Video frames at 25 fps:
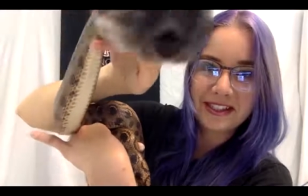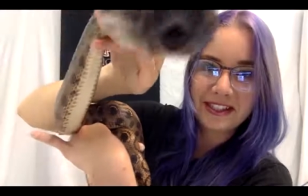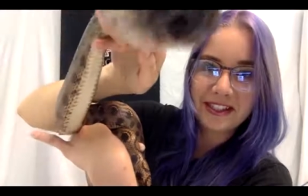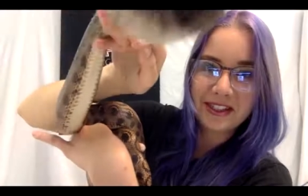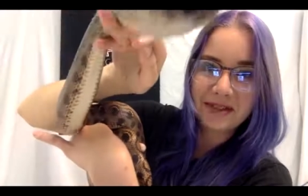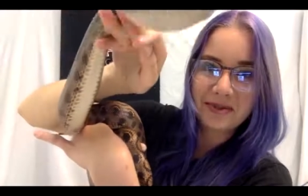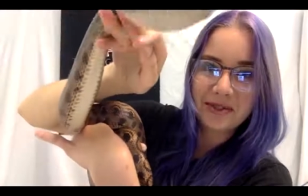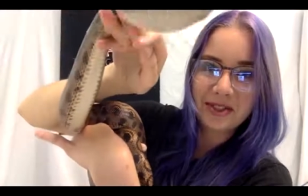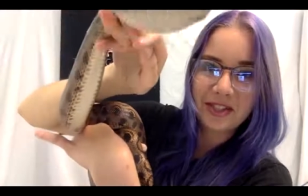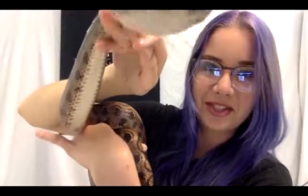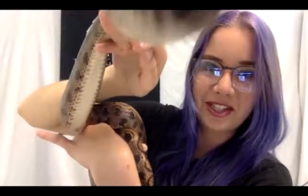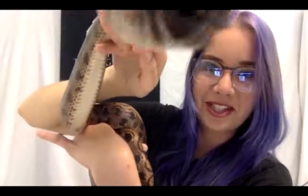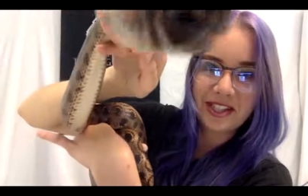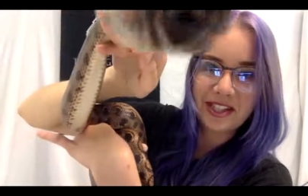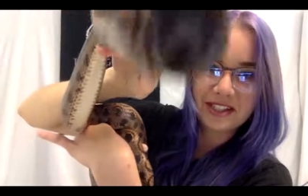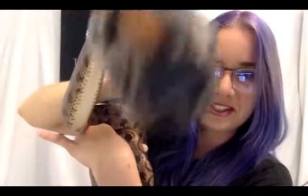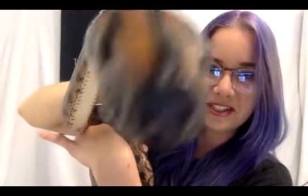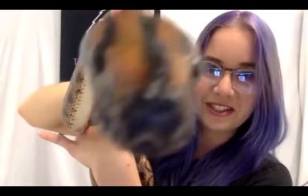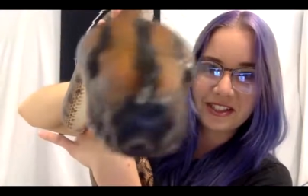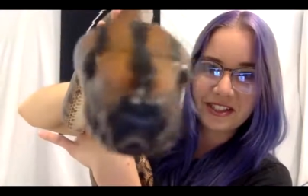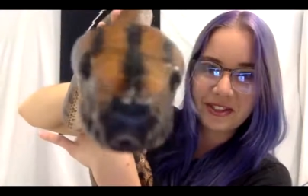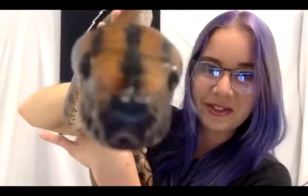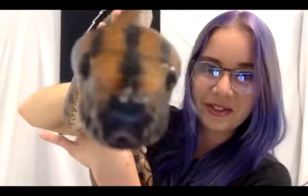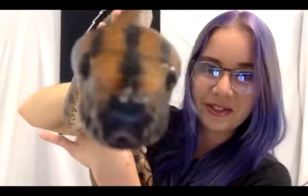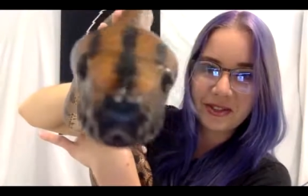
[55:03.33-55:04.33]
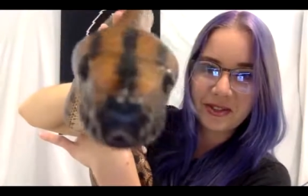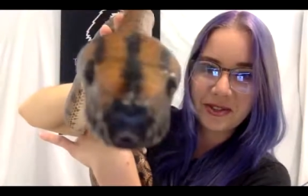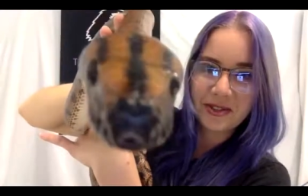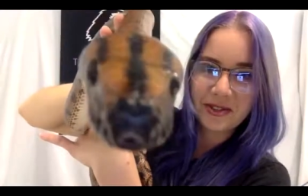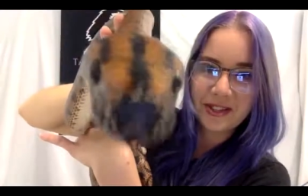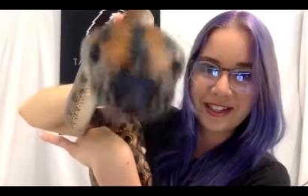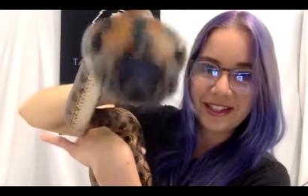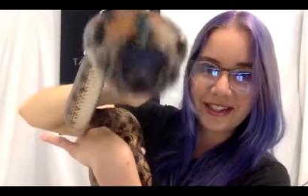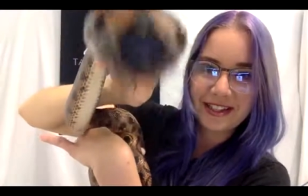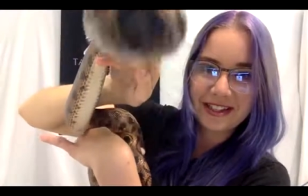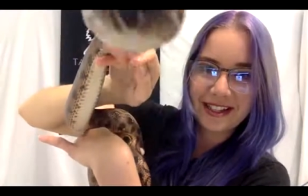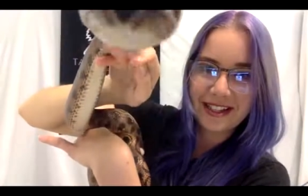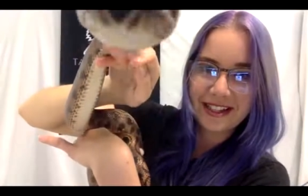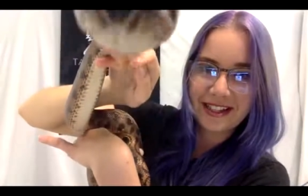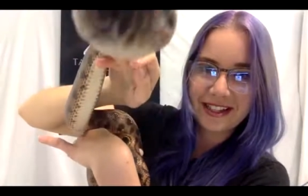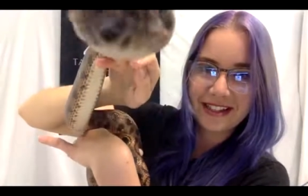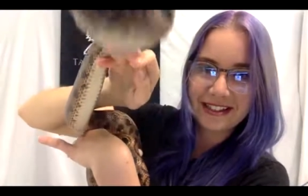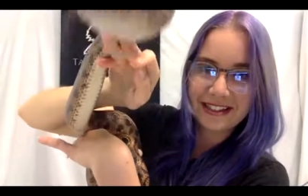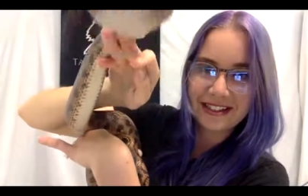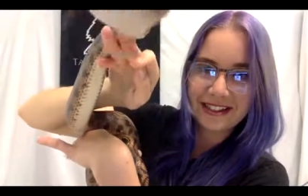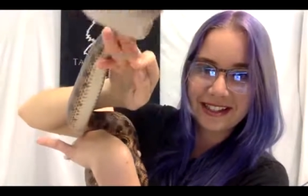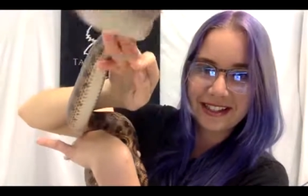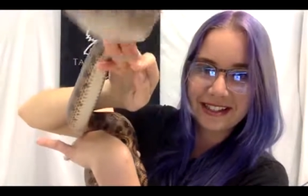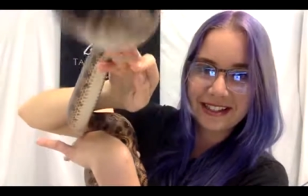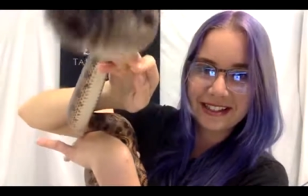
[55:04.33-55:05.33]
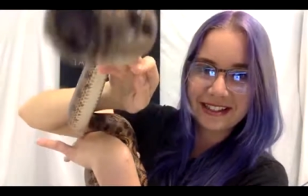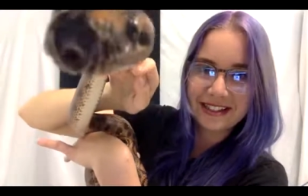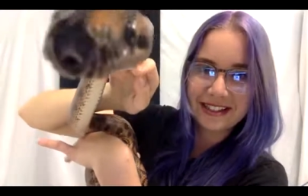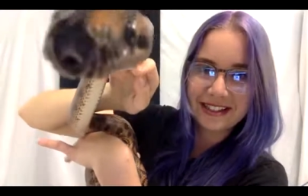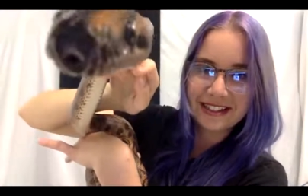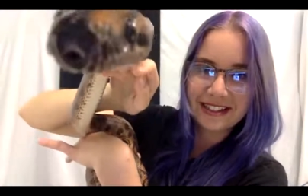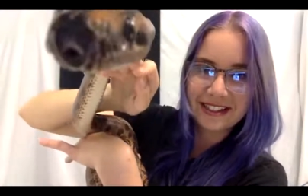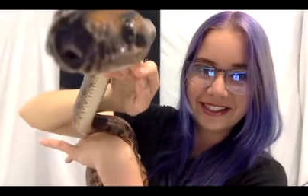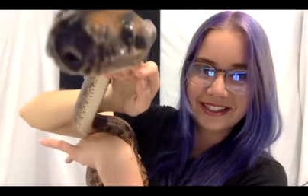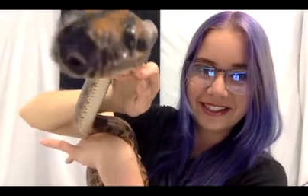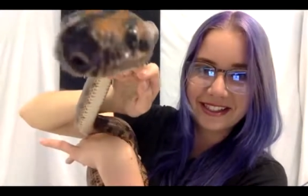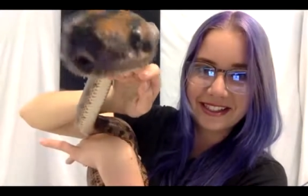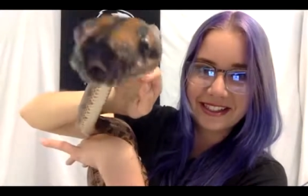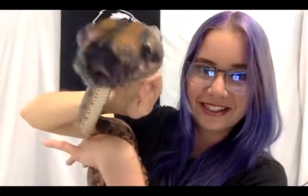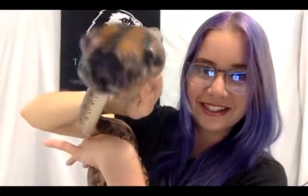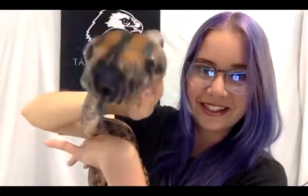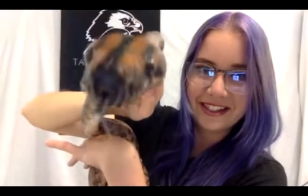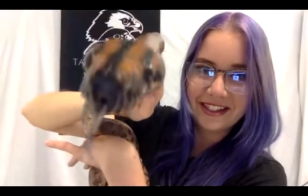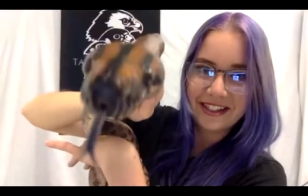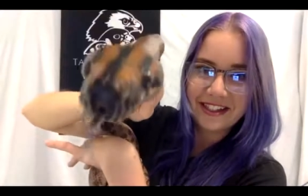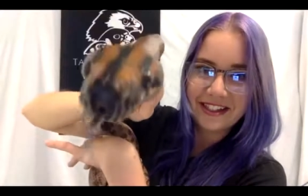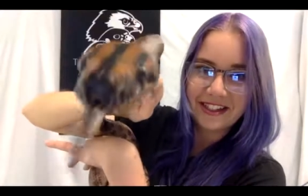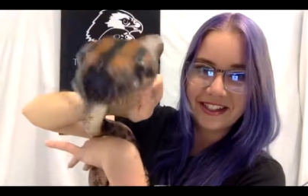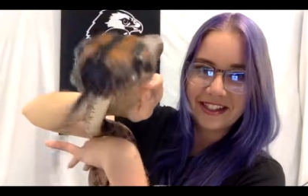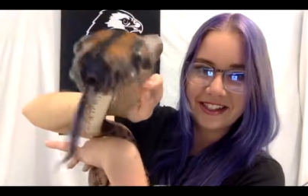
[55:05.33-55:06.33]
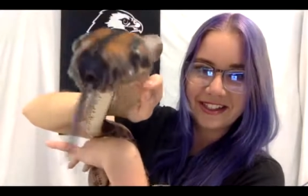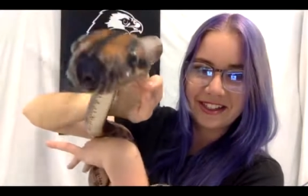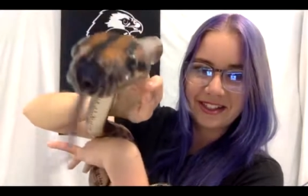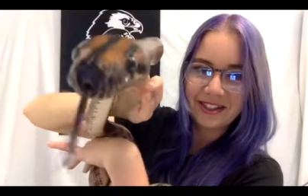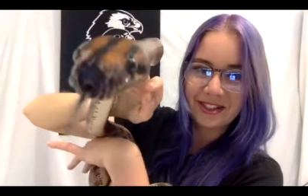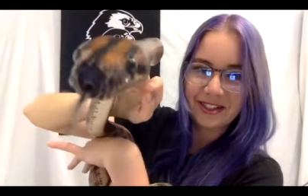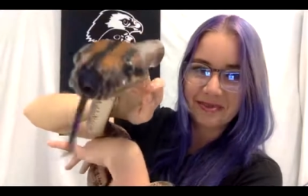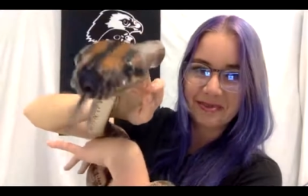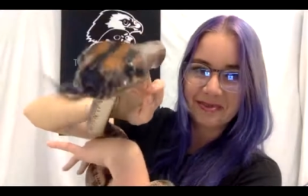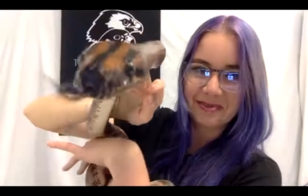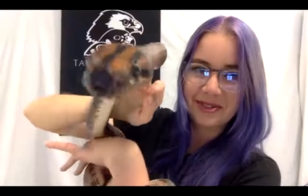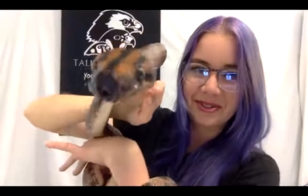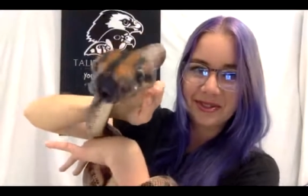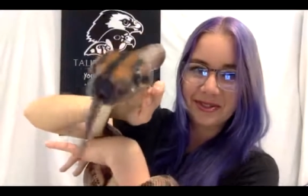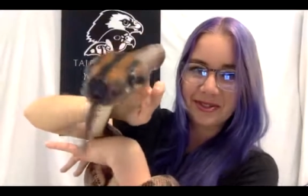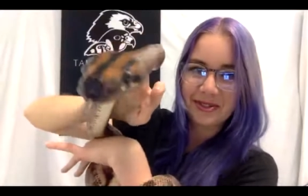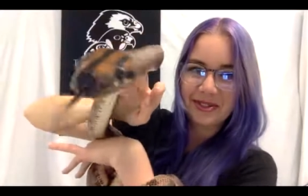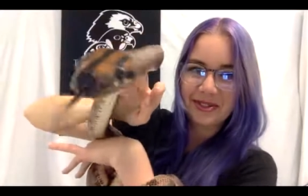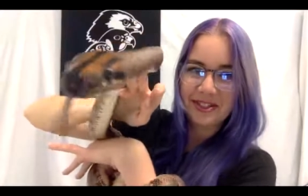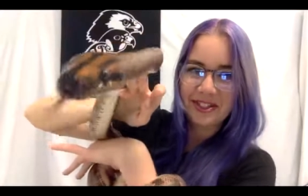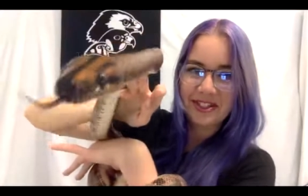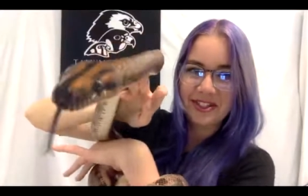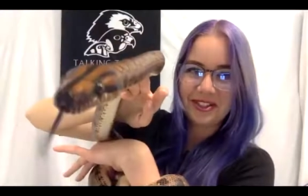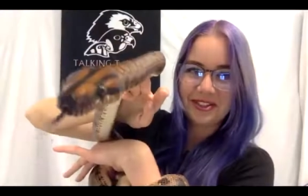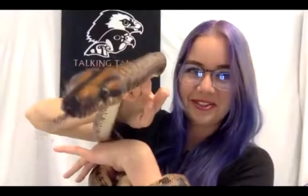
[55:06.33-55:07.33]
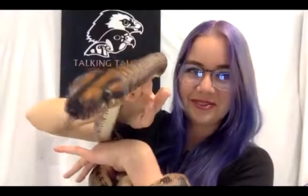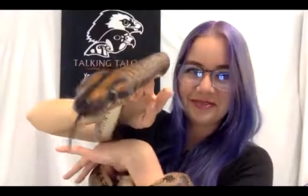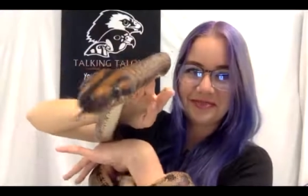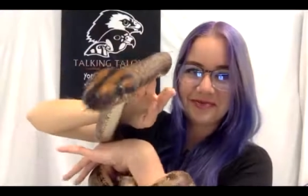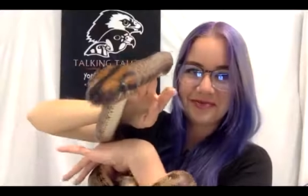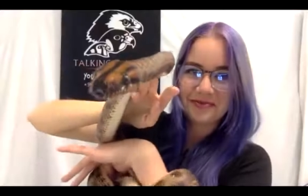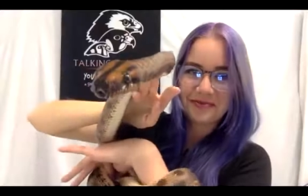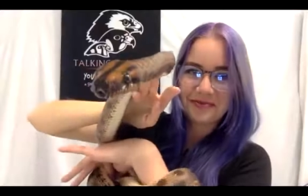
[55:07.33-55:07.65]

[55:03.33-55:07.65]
Yep, she likes the little green light that is on the computer there.